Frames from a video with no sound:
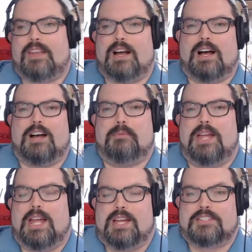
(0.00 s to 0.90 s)
um,
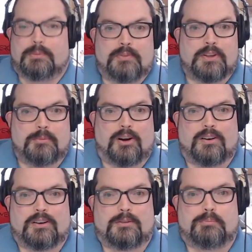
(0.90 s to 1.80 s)
some of them
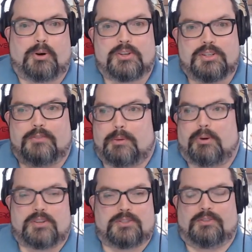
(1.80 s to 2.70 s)
are pers- of a
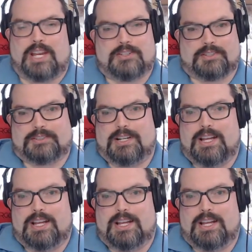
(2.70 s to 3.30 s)
personal nature